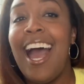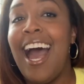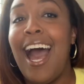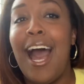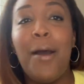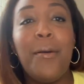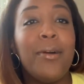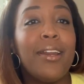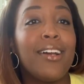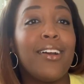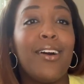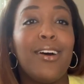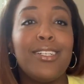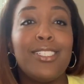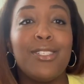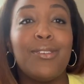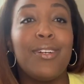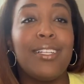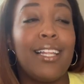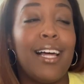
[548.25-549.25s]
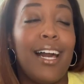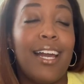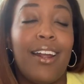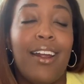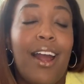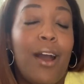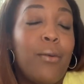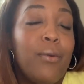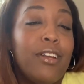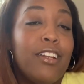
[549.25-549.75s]
I would have called you a
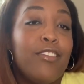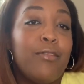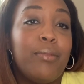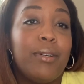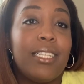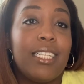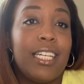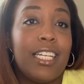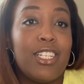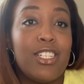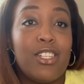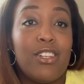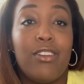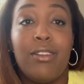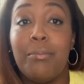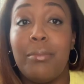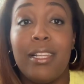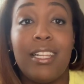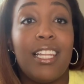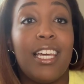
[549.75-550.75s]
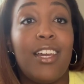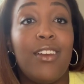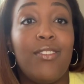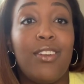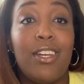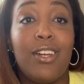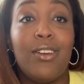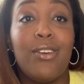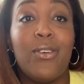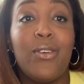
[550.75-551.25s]
liar. I wouldn't have believed you,
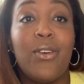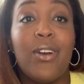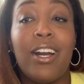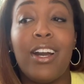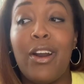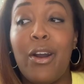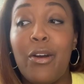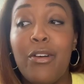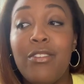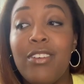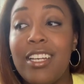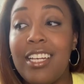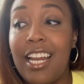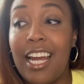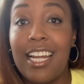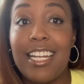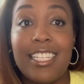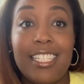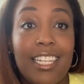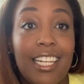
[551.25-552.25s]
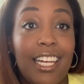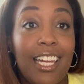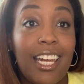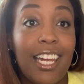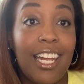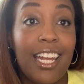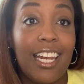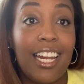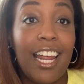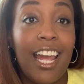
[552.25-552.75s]
believed you.
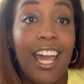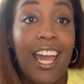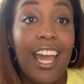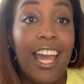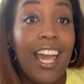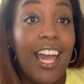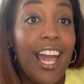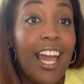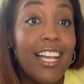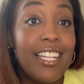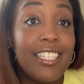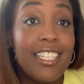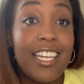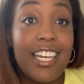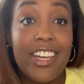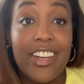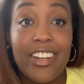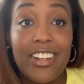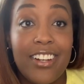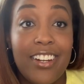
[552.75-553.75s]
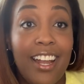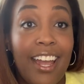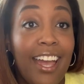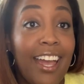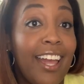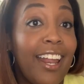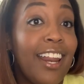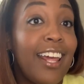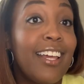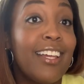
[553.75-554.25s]
COVID-19 is here
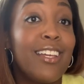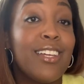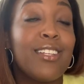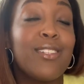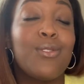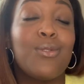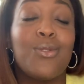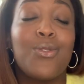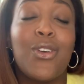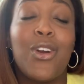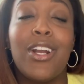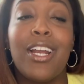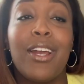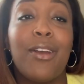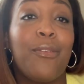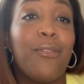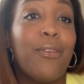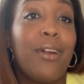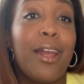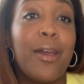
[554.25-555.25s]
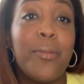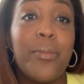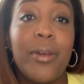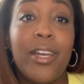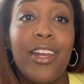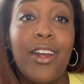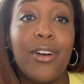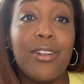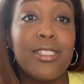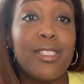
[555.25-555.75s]
and it is running
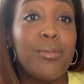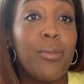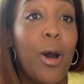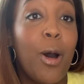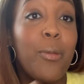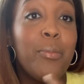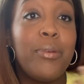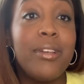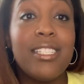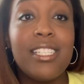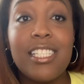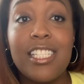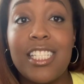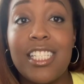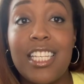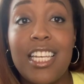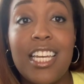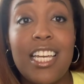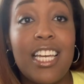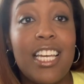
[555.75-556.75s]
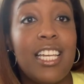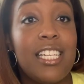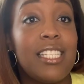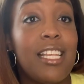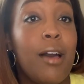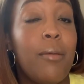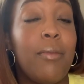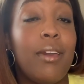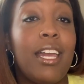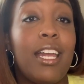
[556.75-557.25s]
rampant on small businesses.
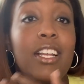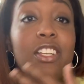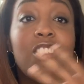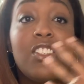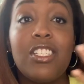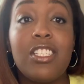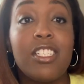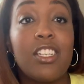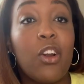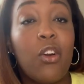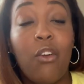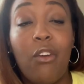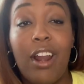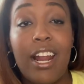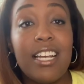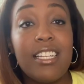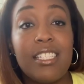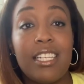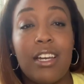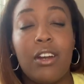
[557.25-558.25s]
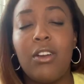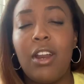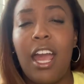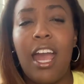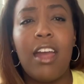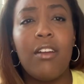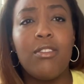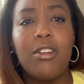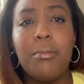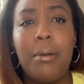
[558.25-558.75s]
I mean, just crazy on
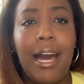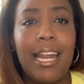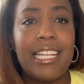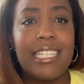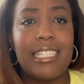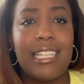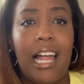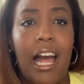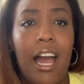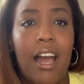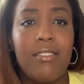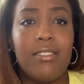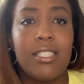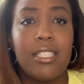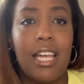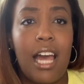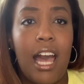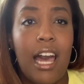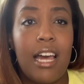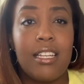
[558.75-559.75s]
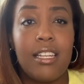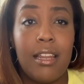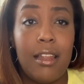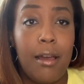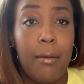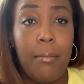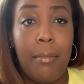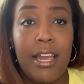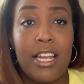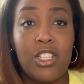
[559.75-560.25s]
everybody's lives has had
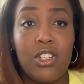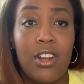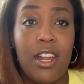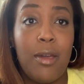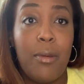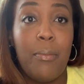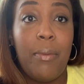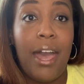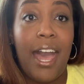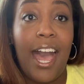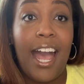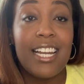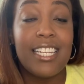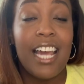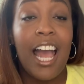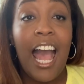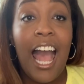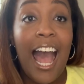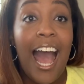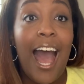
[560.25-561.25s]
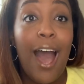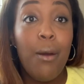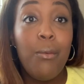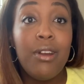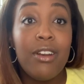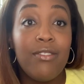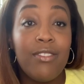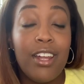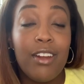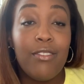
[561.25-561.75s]
a major impact. I
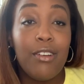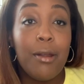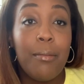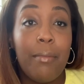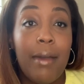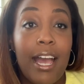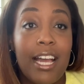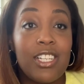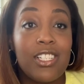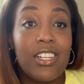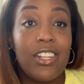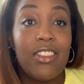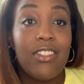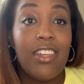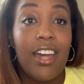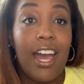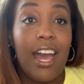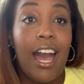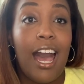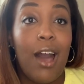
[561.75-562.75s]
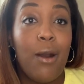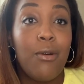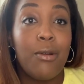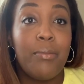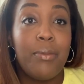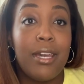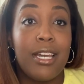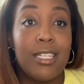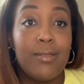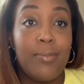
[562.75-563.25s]
would have never imagined that I
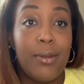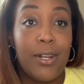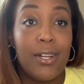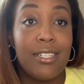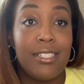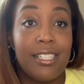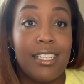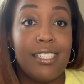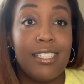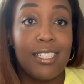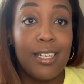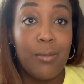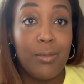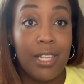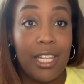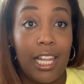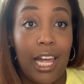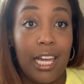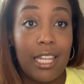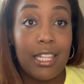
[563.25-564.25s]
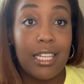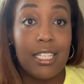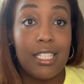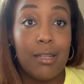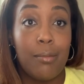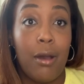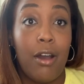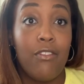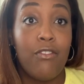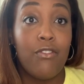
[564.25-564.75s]
would be experiencing something like this
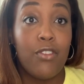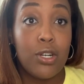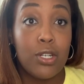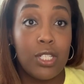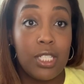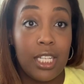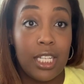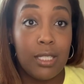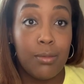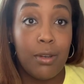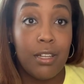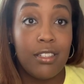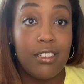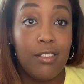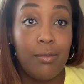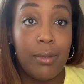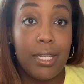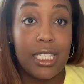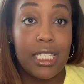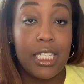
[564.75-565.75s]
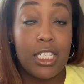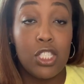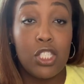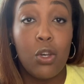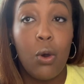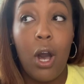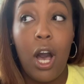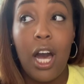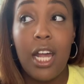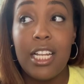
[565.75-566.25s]
in my first six months of business.
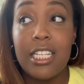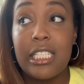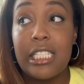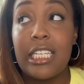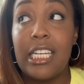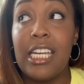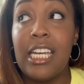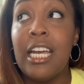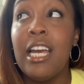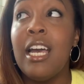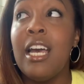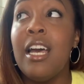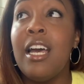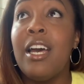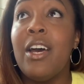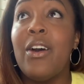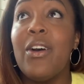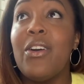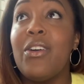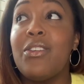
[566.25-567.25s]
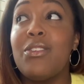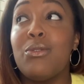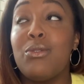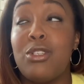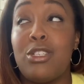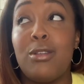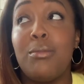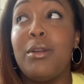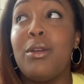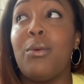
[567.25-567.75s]
So honestly,
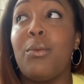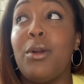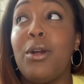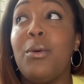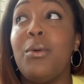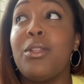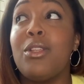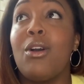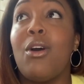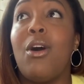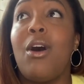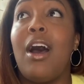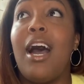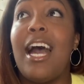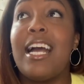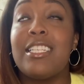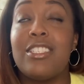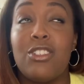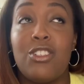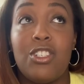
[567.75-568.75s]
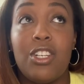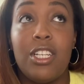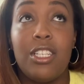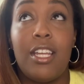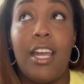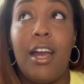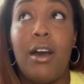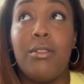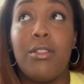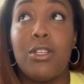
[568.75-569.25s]
to be real with y'all, I had to shut
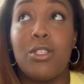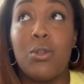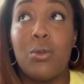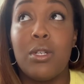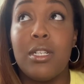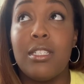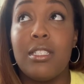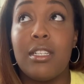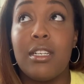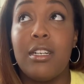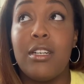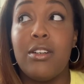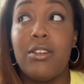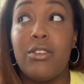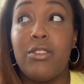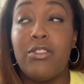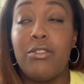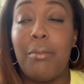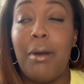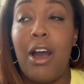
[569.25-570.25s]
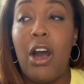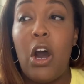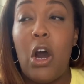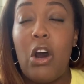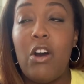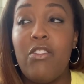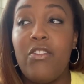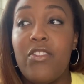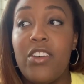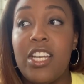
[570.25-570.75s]
down the doors of my
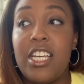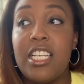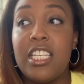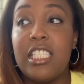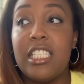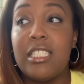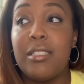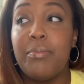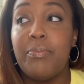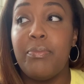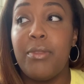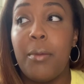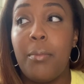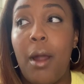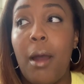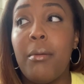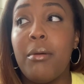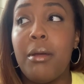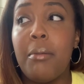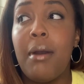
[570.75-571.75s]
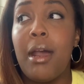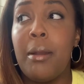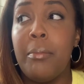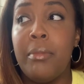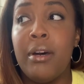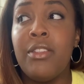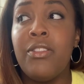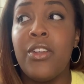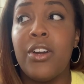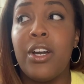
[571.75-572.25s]
office probably about a
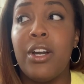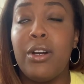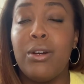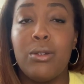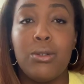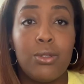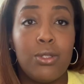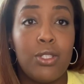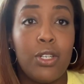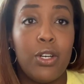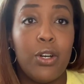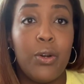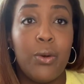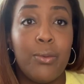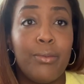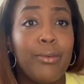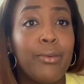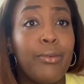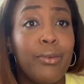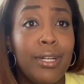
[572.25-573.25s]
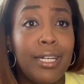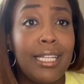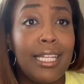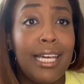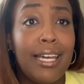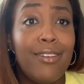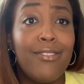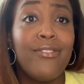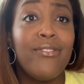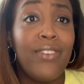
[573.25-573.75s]
month ago. So
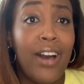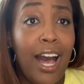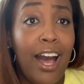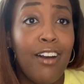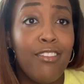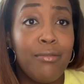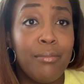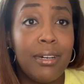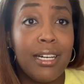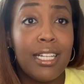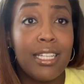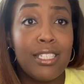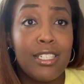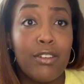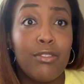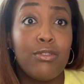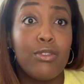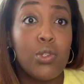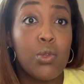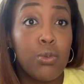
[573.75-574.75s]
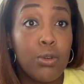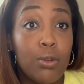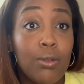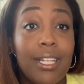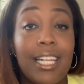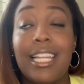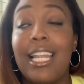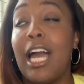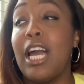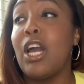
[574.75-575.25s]
really five months of
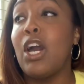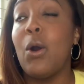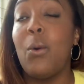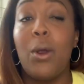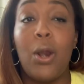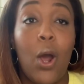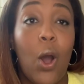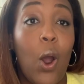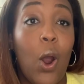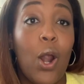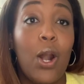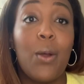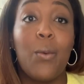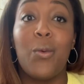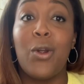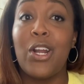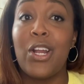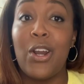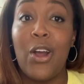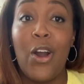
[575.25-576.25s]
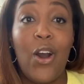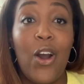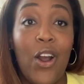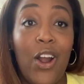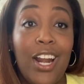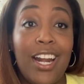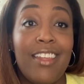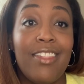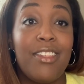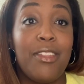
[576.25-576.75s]
truly like going hard and working
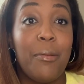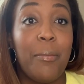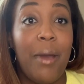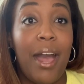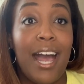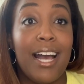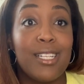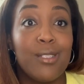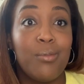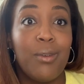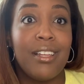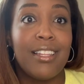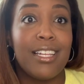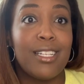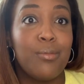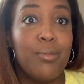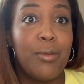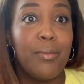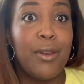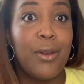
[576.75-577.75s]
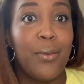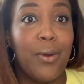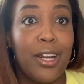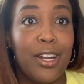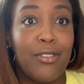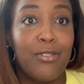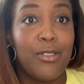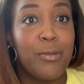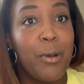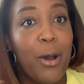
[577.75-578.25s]
hard. And then the past month has been me
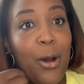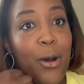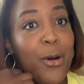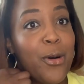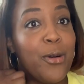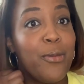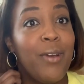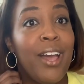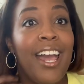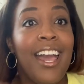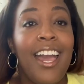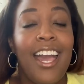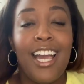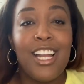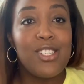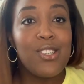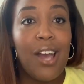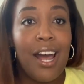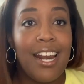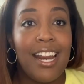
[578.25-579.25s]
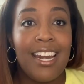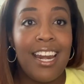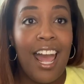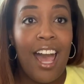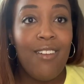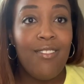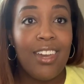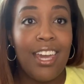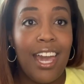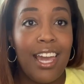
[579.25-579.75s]
working from home and trying to
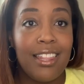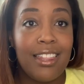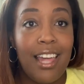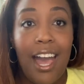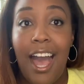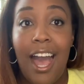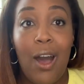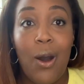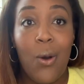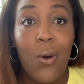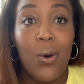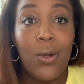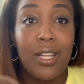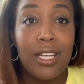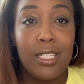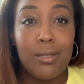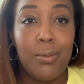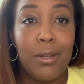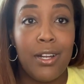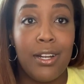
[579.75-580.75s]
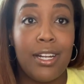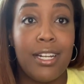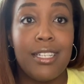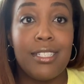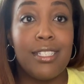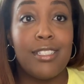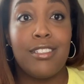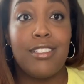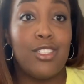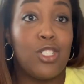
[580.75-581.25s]
navigate that whole
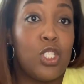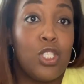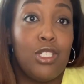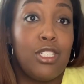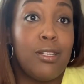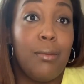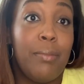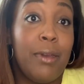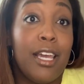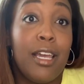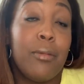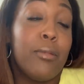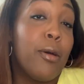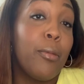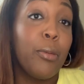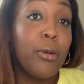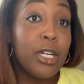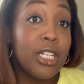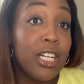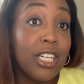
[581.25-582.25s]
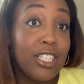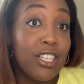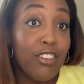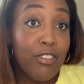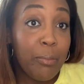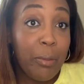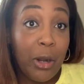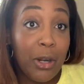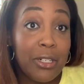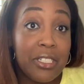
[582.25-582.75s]
experience to being a
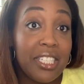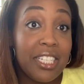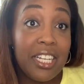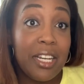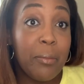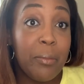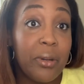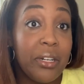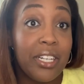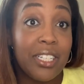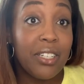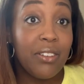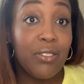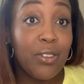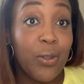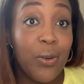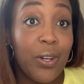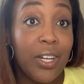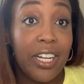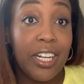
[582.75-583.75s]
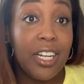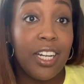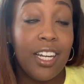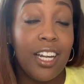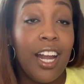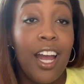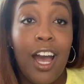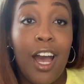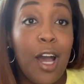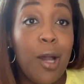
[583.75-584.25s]
productive person, a productive
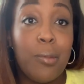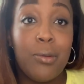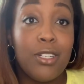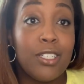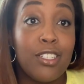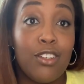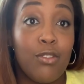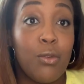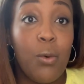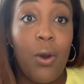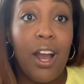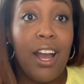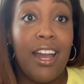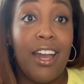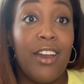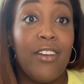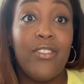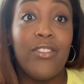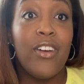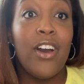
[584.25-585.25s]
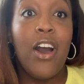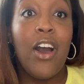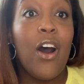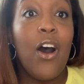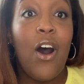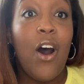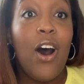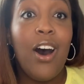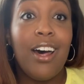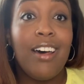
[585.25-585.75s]
lawyer, a productive wife,
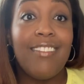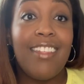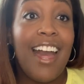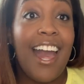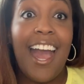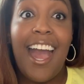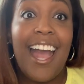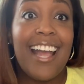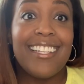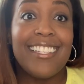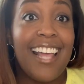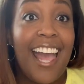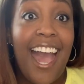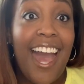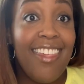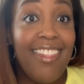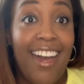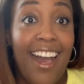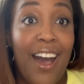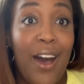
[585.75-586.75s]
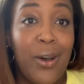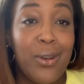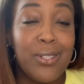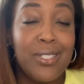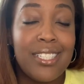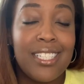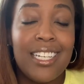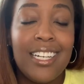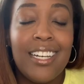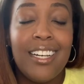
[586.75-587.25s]
all of that at the house.